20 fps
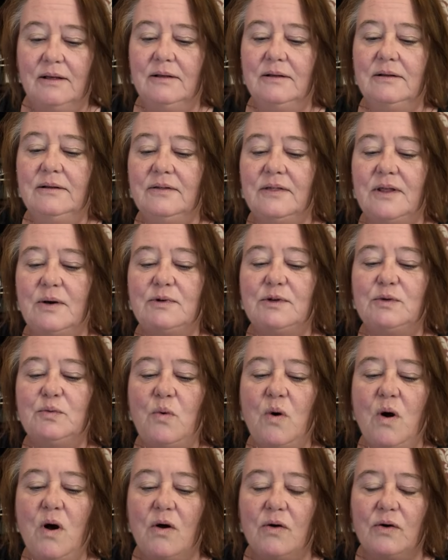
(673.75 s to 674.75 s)
And there was
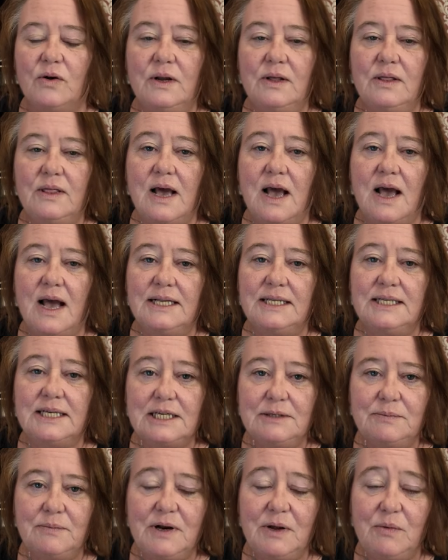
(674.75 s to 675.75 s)
one that I
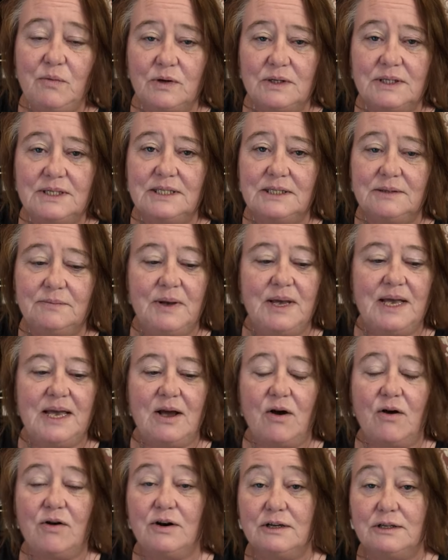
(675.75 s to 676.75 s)
desperately wanted to
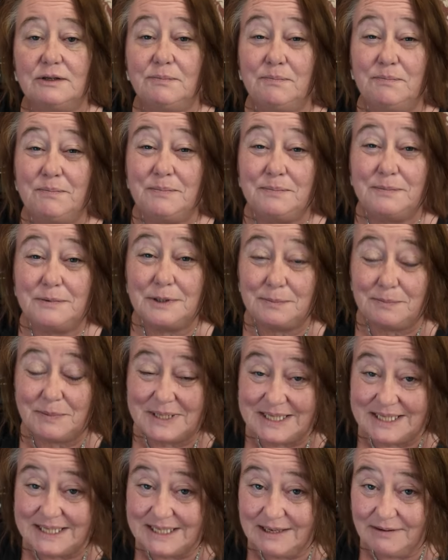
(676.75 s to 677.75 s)
be on a
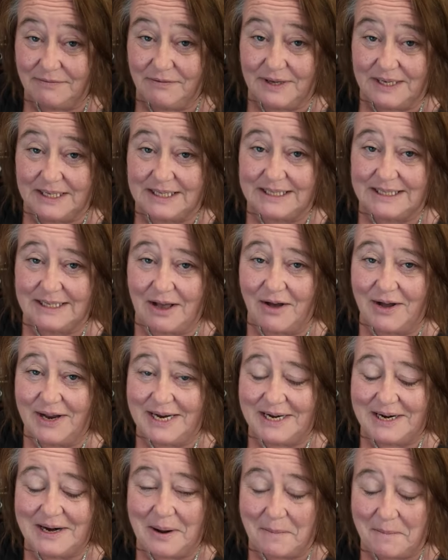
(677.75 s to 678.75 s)
specific
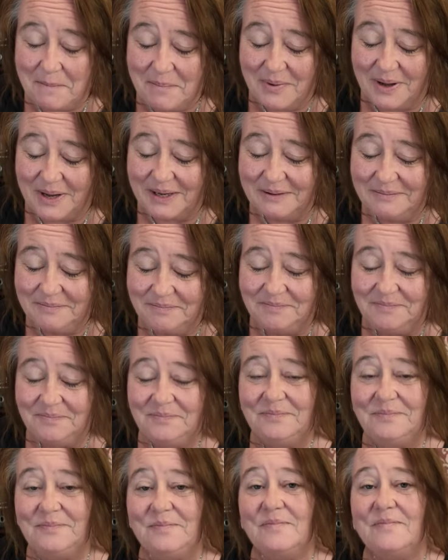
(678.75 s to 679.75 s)
site number,
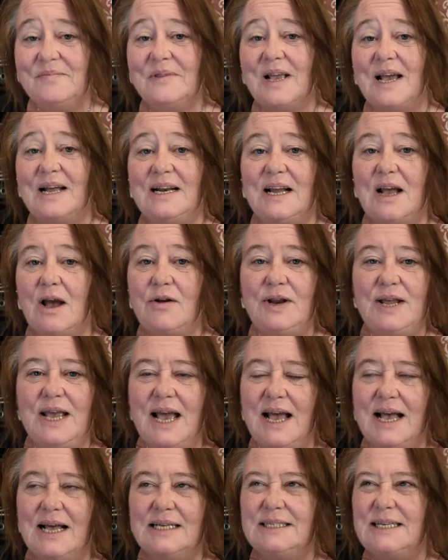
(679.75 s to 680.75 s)
and it only
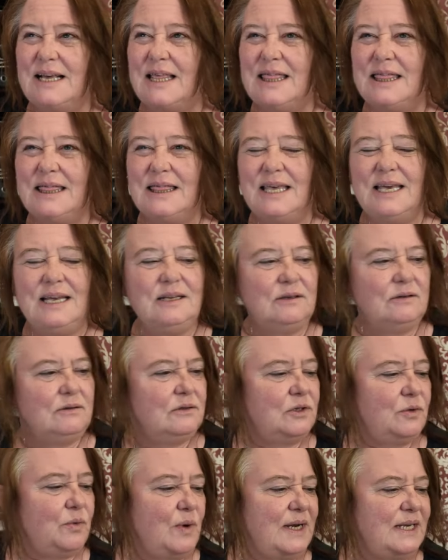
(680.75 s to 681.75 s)
has, I think,
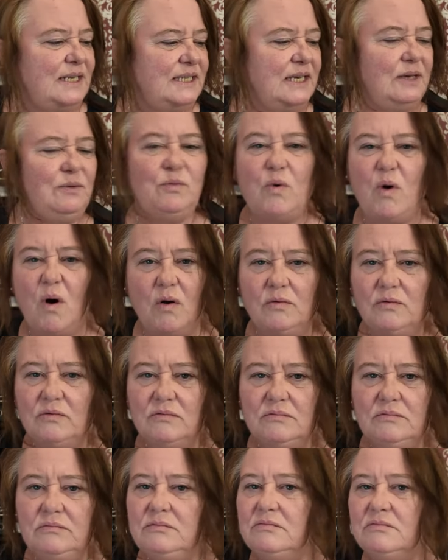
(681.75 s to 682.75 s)

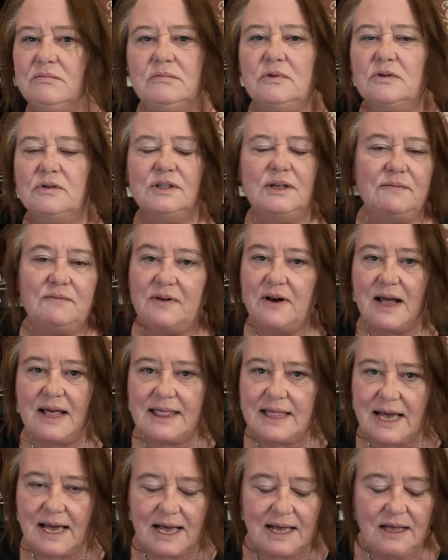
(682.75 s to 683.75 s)
21 or something
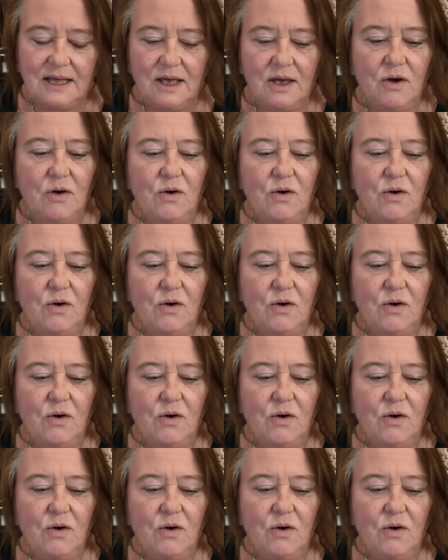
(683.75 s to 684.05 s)
like that